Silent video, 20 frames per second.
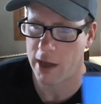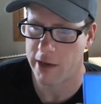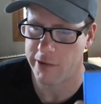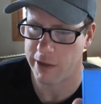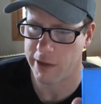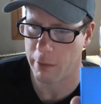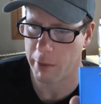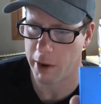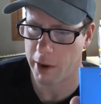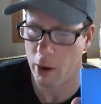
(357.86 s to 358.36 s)
because
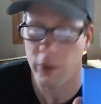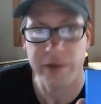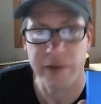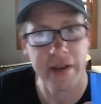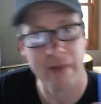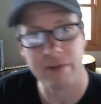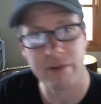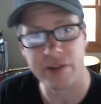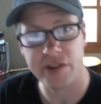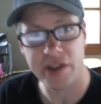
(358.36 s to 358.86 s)
I would always
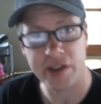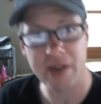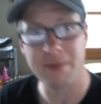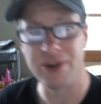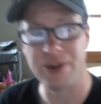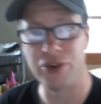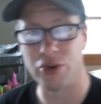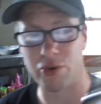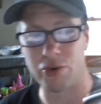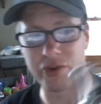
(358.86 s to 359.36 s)
have a
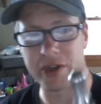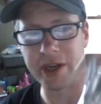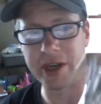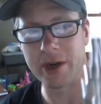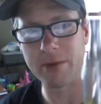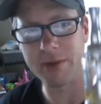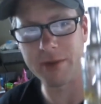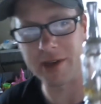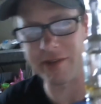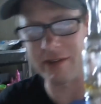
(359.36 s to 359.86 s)
cinnamon juice in
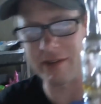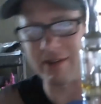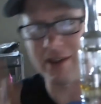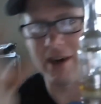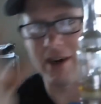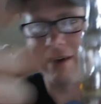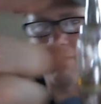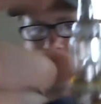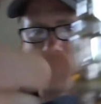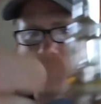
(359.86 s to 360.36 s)
here because I
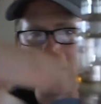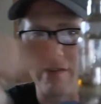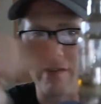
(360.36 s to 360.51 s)
love that it's